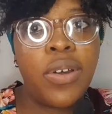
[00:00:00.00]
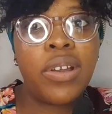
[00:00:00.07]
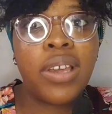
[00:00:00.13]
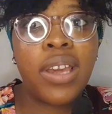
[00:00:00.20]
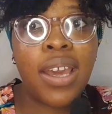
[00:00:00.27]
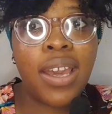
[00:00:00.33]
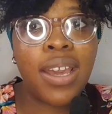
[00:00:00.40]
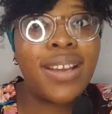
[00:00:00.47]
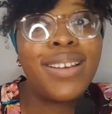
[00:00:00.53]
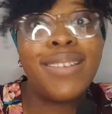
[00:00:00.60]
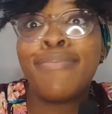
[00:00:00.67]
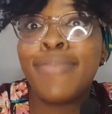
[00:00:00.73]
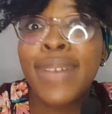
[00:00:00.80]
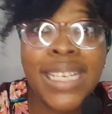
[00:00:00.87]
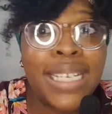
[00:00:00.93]
Okay.
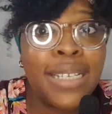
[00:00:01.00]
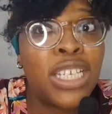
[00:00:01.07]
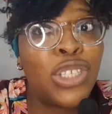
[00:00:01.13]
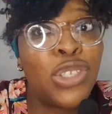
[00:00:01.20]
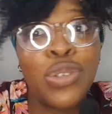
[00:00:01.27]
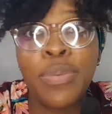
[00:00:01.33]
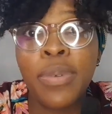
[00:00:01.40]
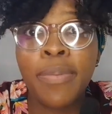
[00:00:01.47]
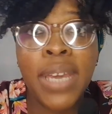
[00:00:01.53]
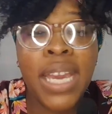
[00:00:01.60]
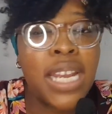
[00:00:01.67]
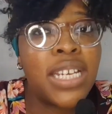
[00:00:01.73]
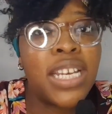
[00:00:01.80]
Money needs to be made,